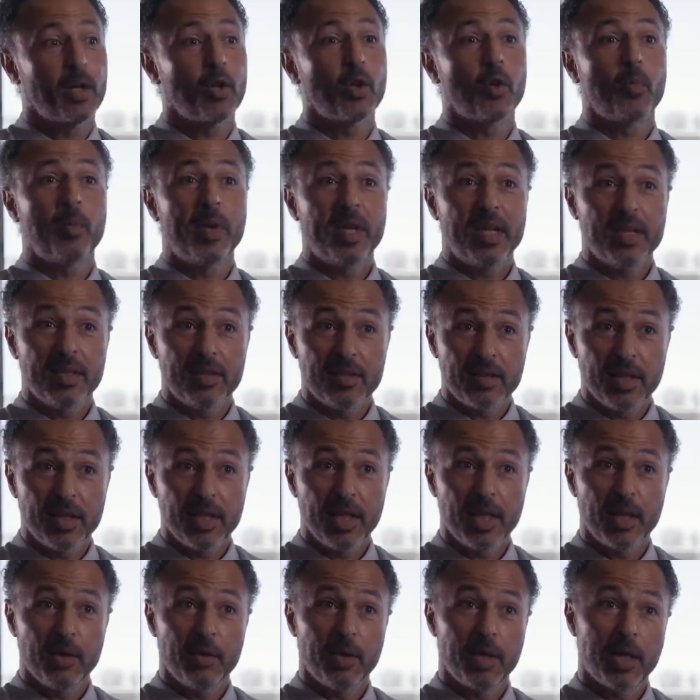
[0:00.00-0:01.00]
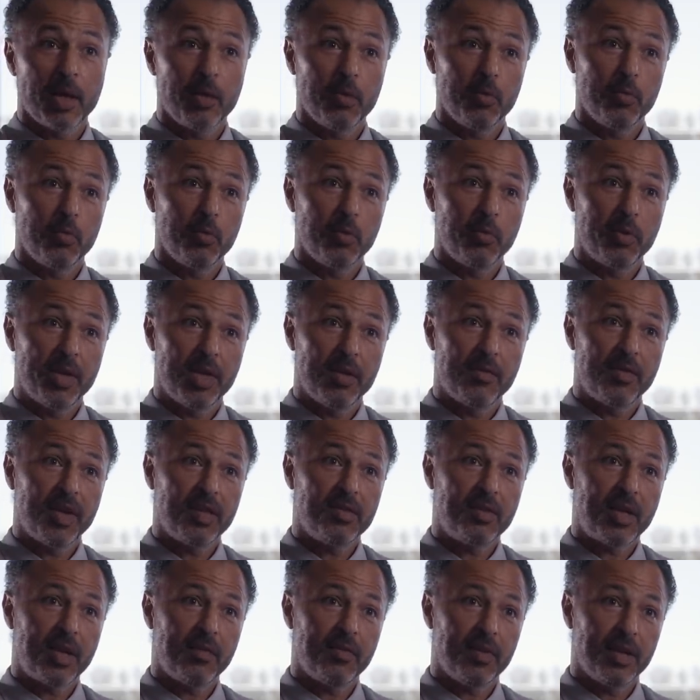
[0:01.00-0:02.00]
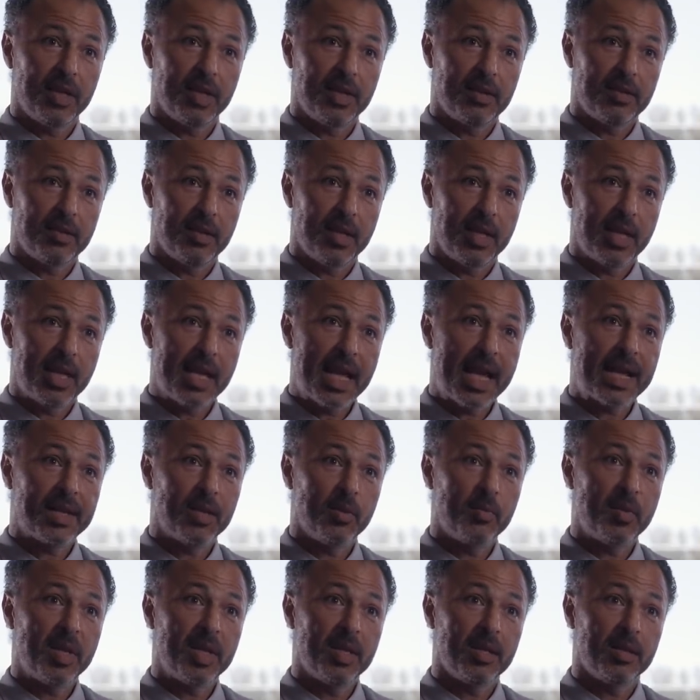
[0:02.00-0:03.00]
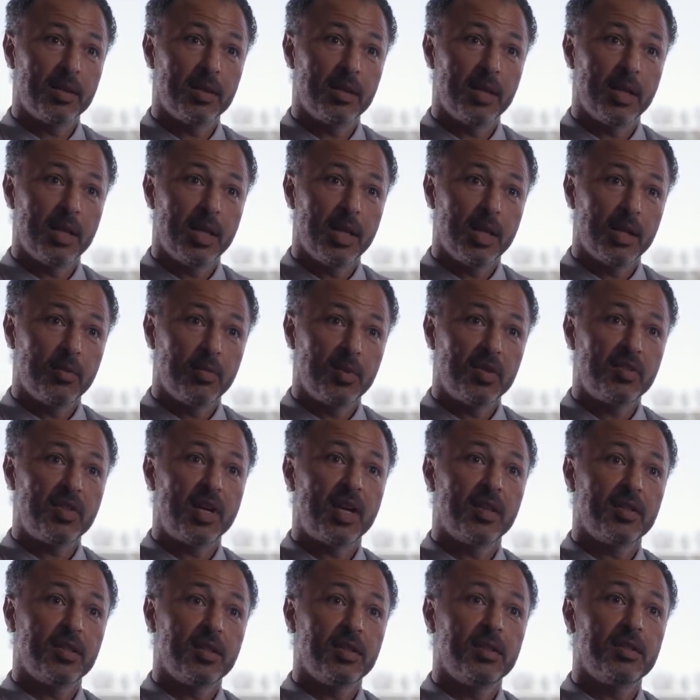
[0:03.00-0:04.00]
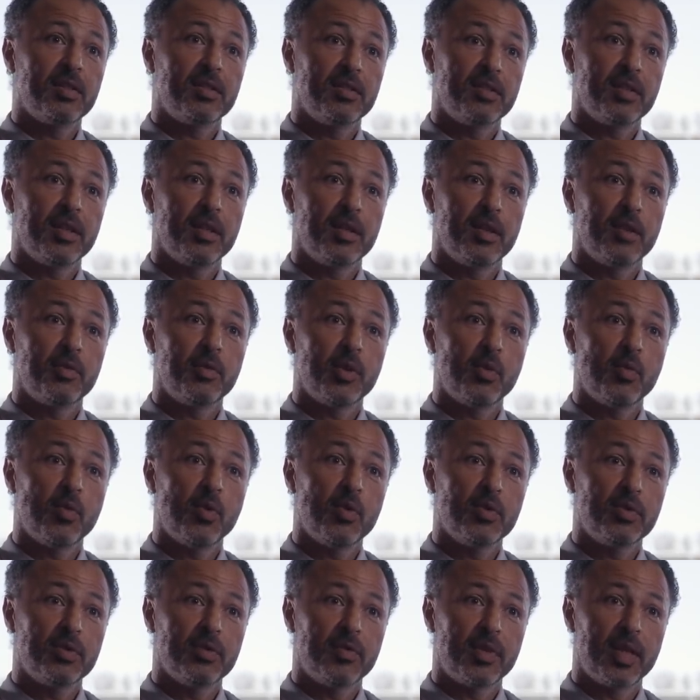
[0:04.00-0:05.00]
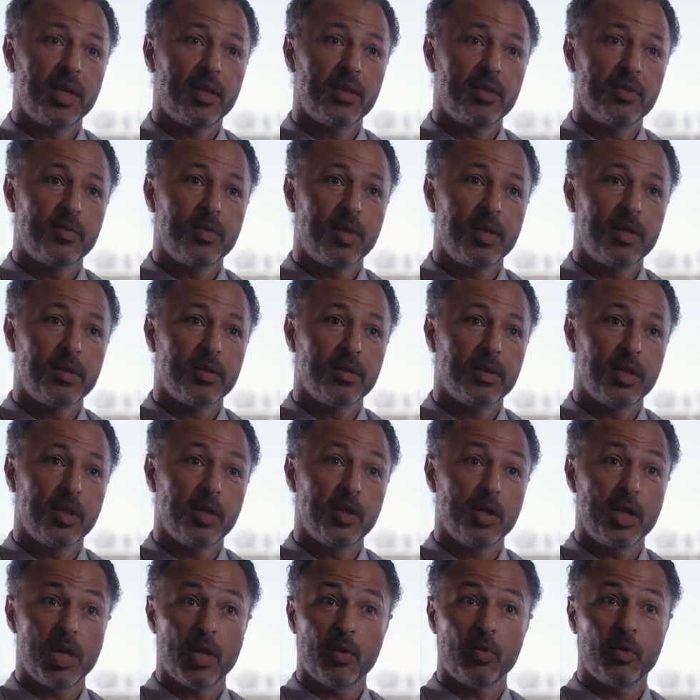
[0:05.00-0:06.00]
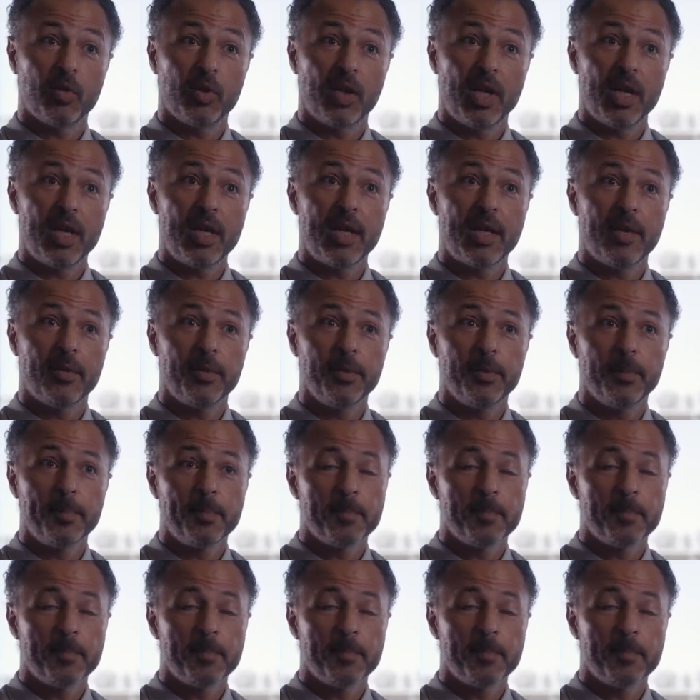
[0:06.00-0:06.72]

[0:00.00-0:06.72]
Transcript: long may continue. You know, we invest heavily into the academy and we're starting to see the rewards of that as well, you know, year on year now.